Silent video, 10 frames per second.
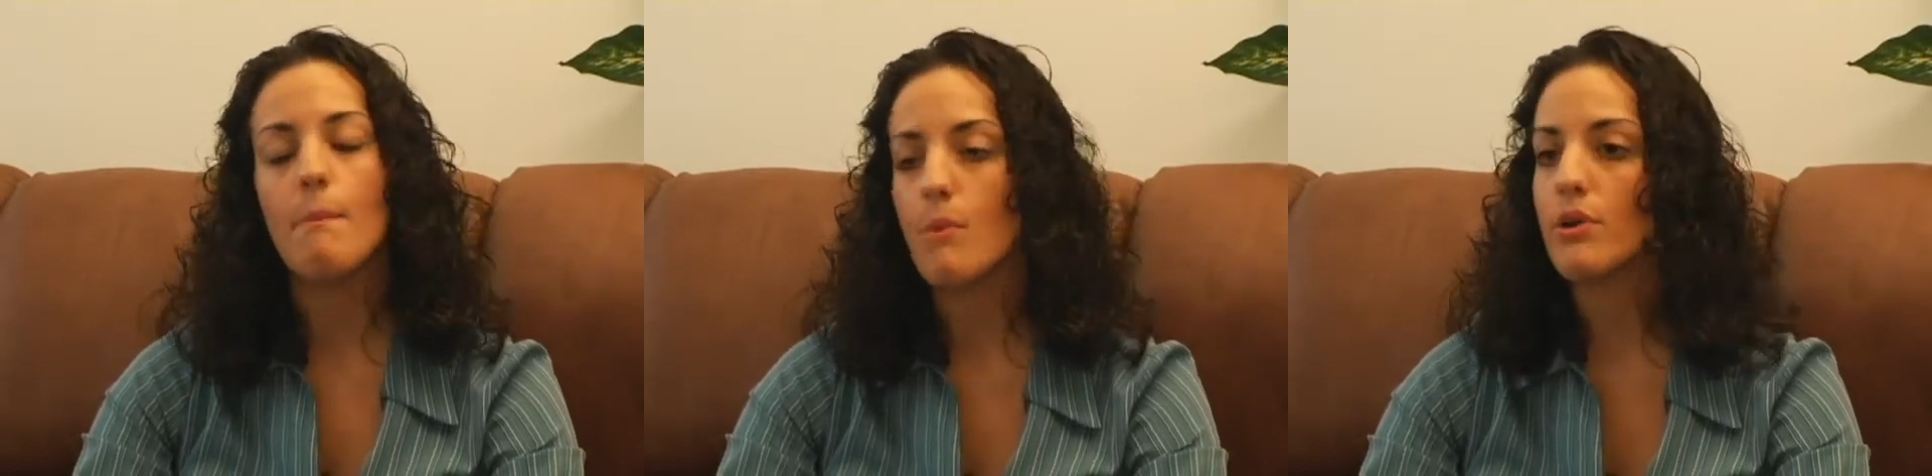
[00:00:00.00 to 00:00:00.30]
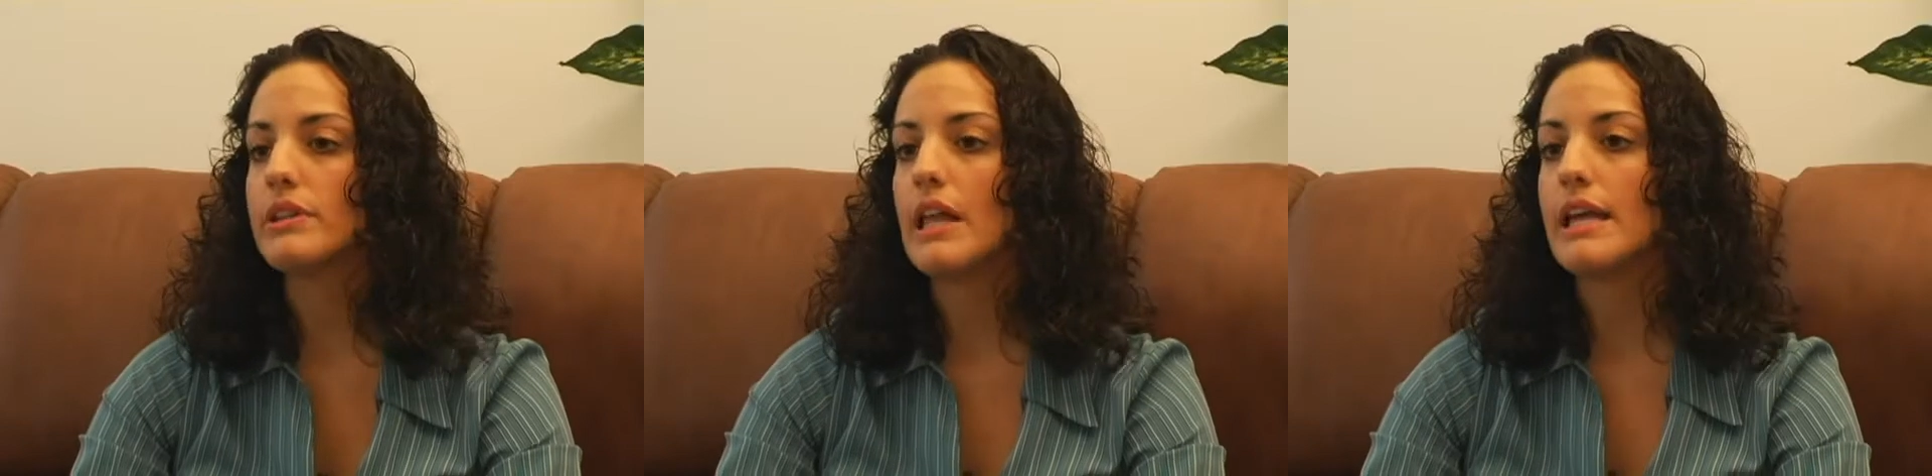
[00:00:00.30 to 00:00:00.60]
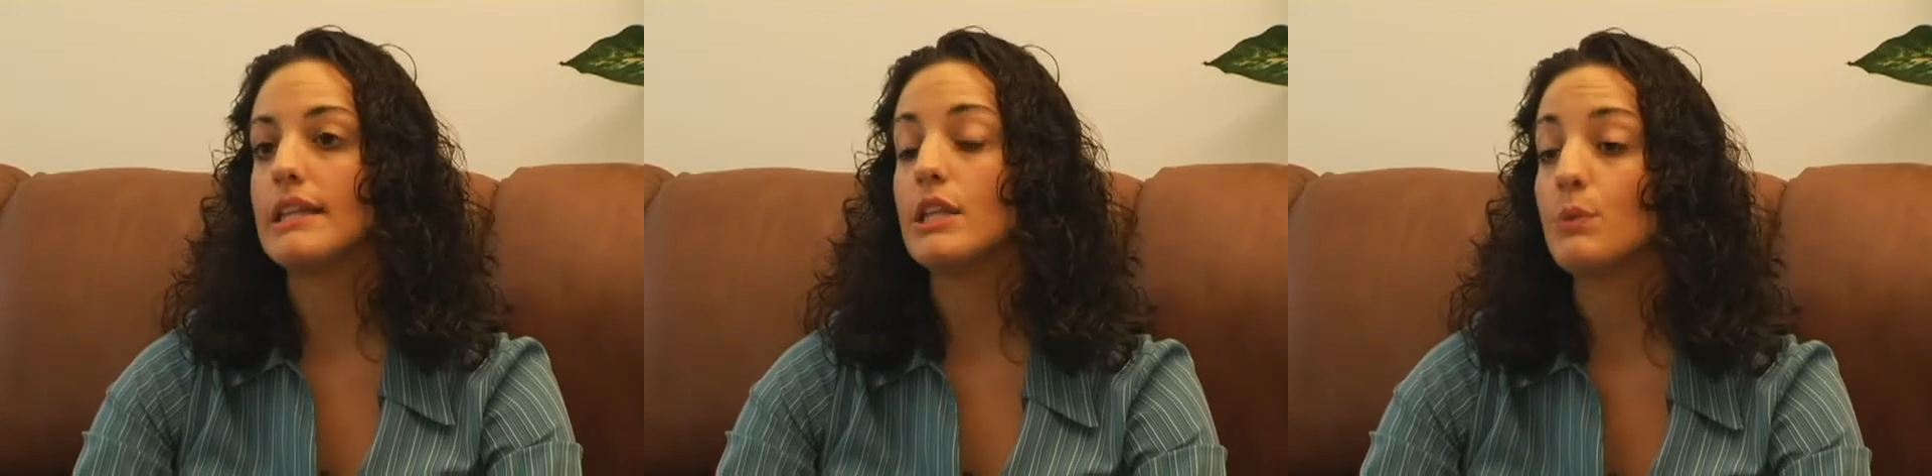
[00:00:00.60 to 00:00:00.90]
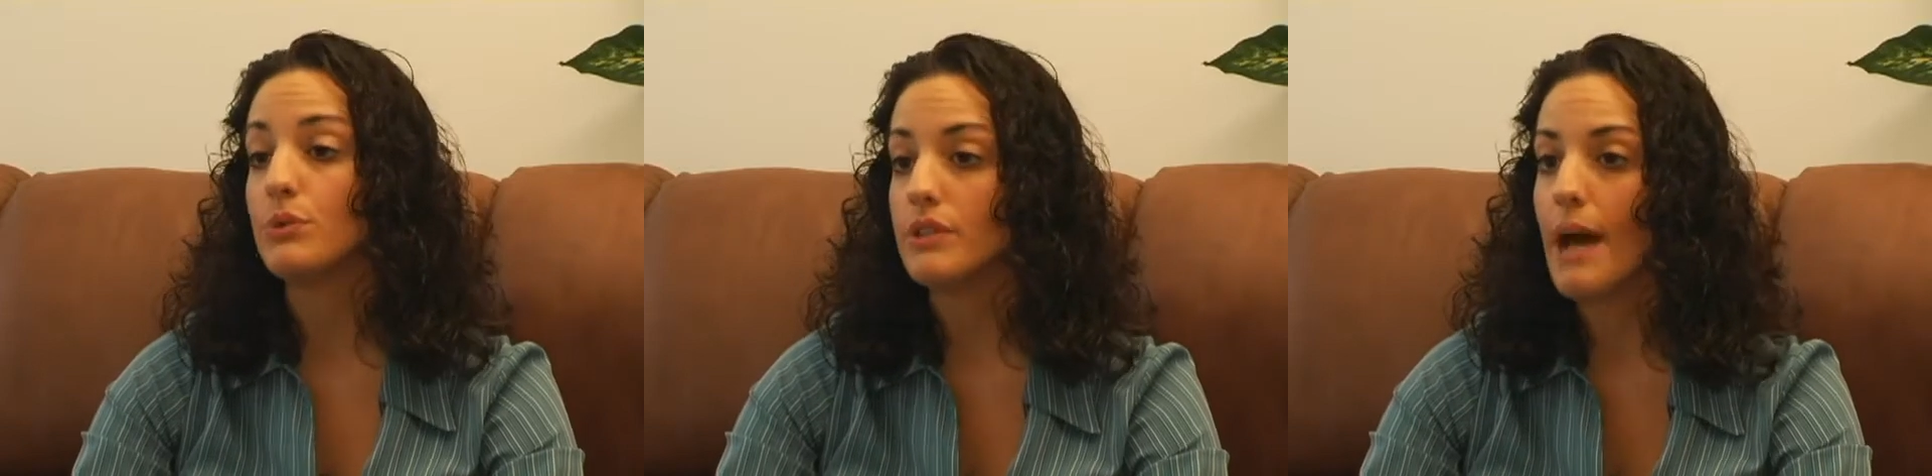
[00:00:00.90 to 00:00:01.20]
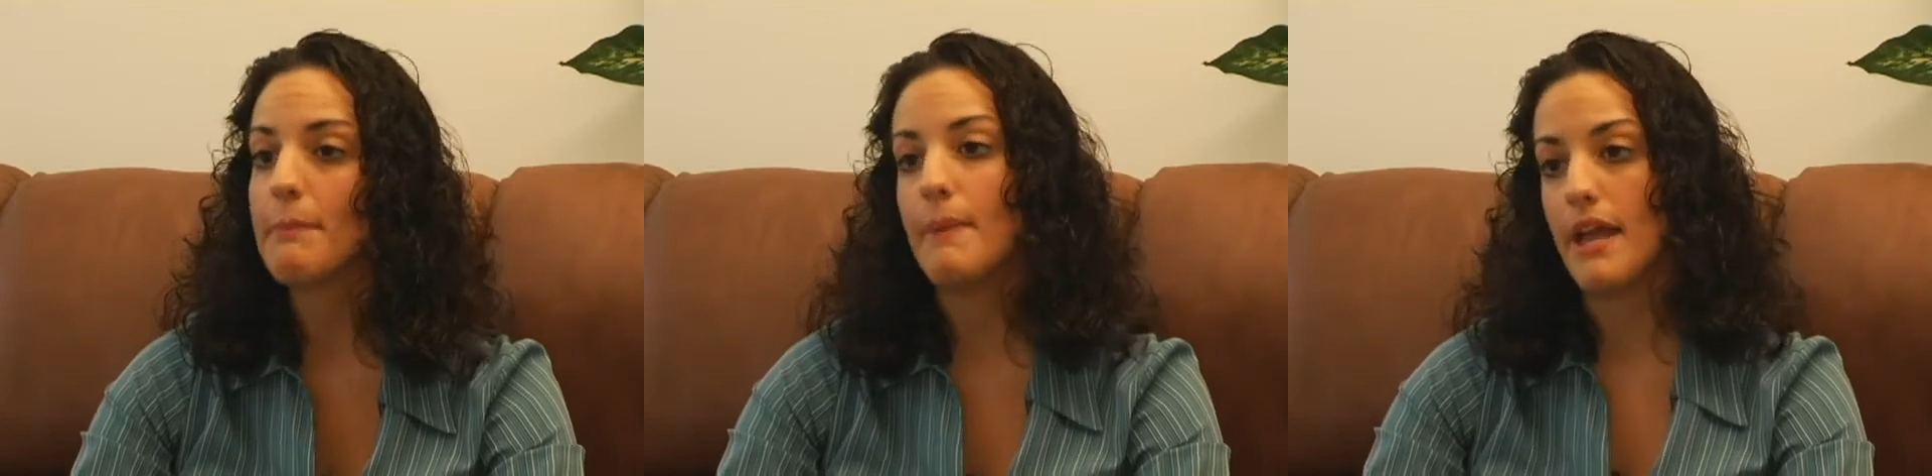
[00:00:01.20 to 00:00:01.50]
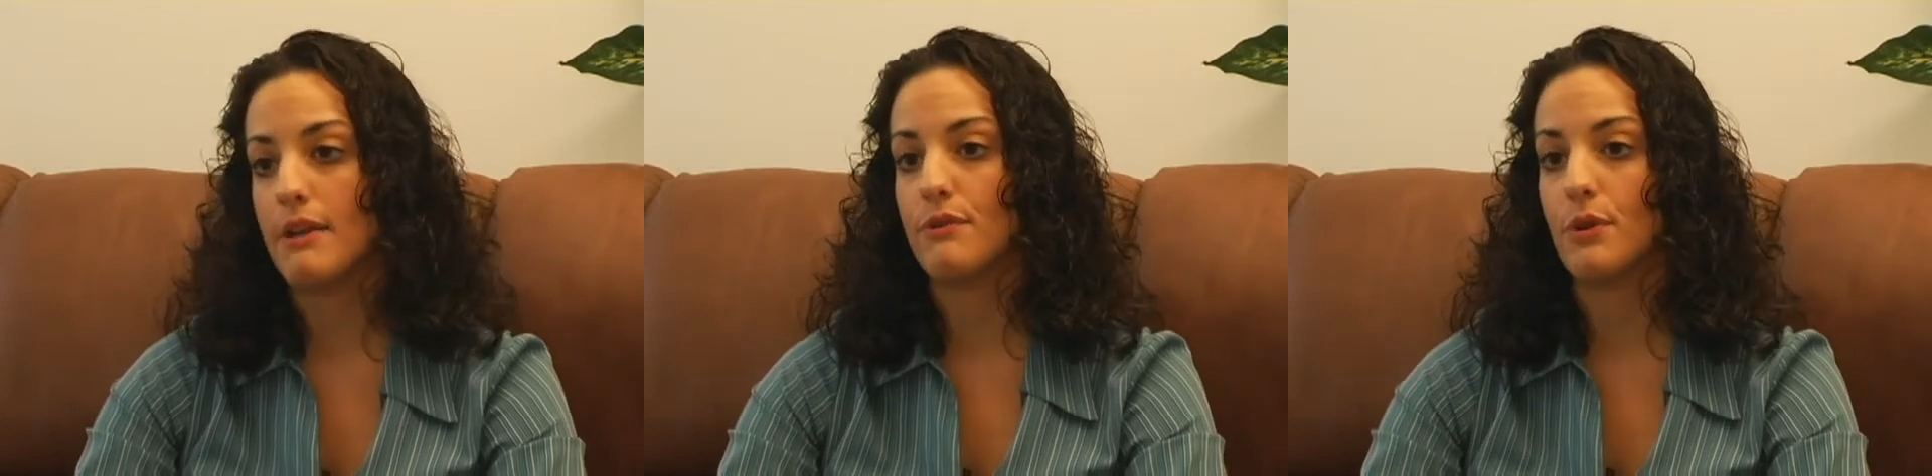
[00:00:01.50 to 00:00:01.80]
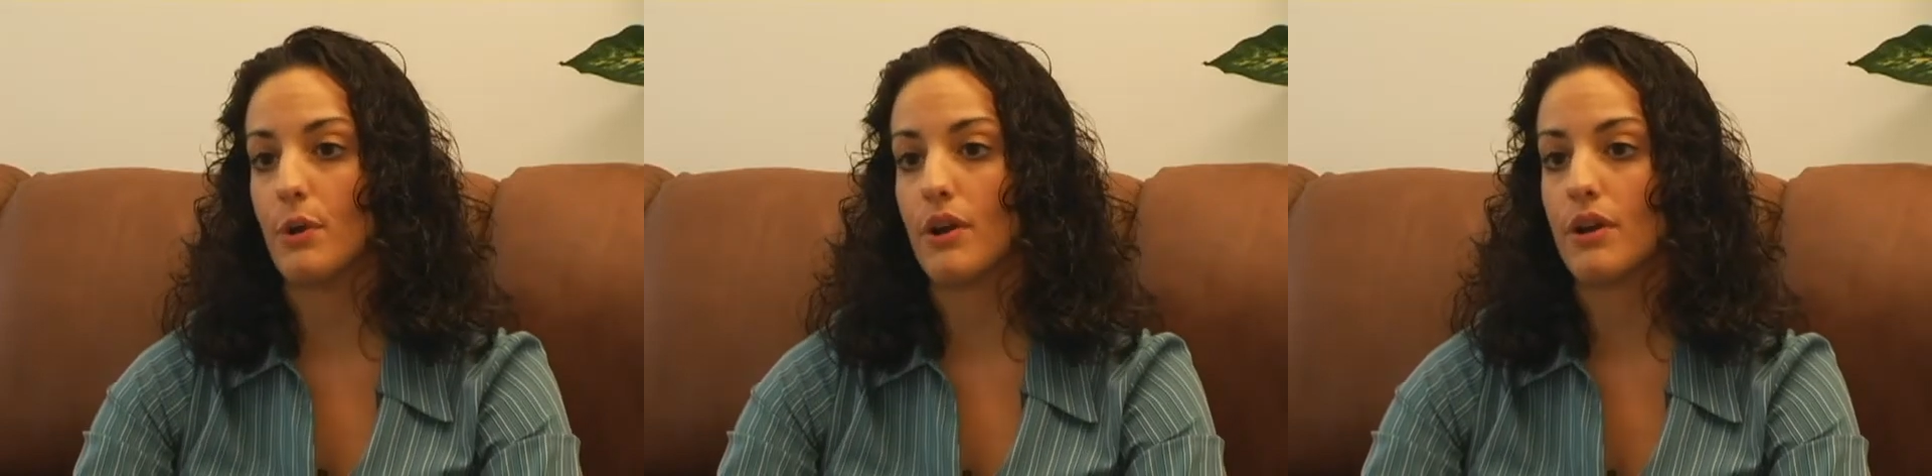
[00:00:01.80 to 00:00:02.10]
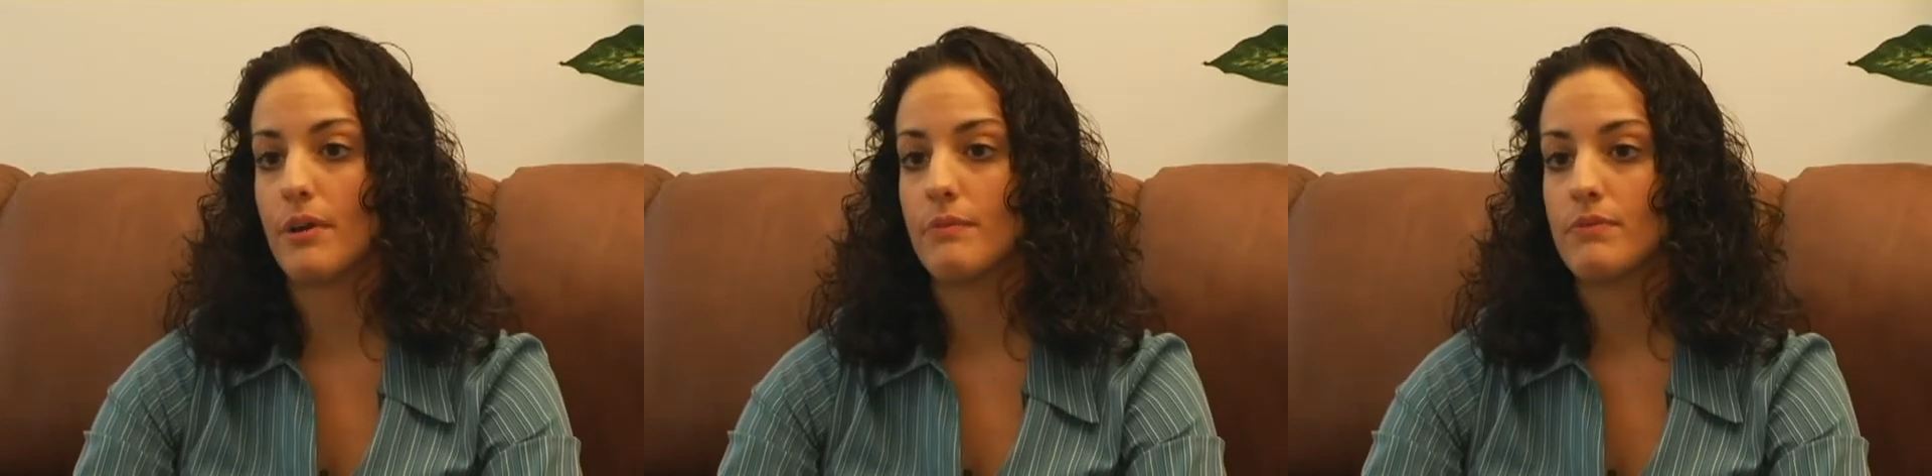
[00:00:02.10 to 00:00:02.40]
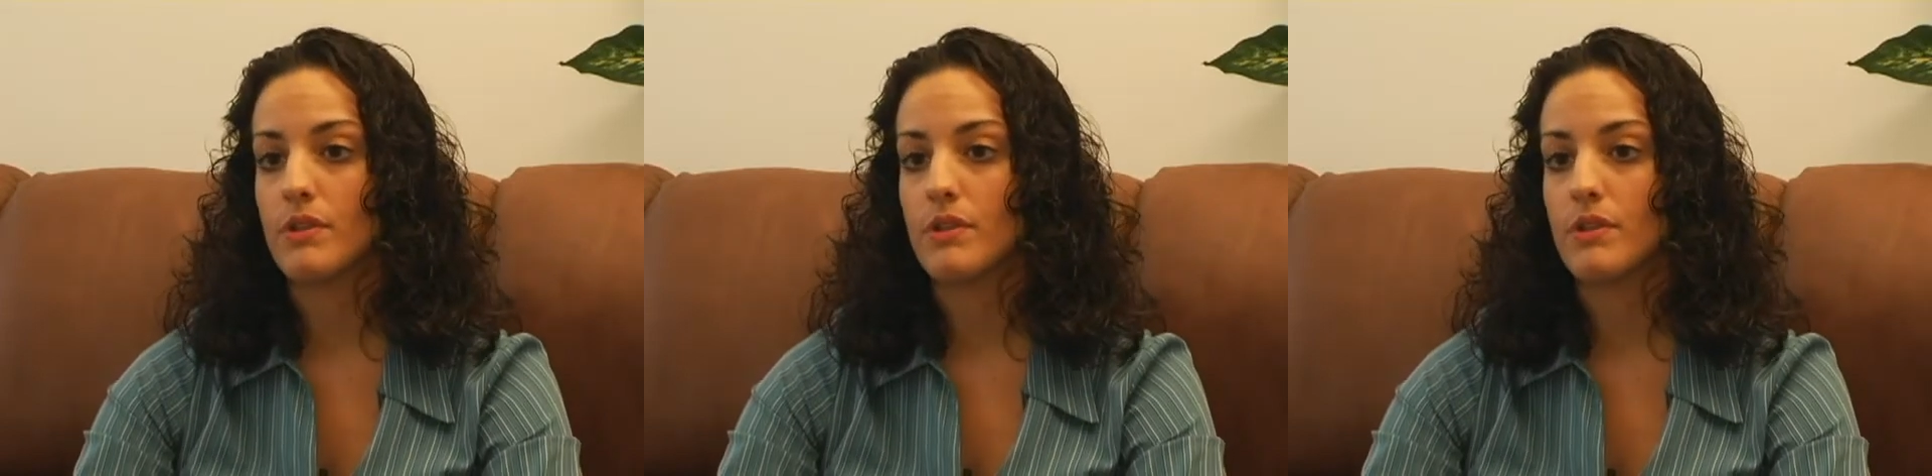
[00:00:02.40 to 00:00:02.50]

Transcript: more than likely you will not be paid for your work.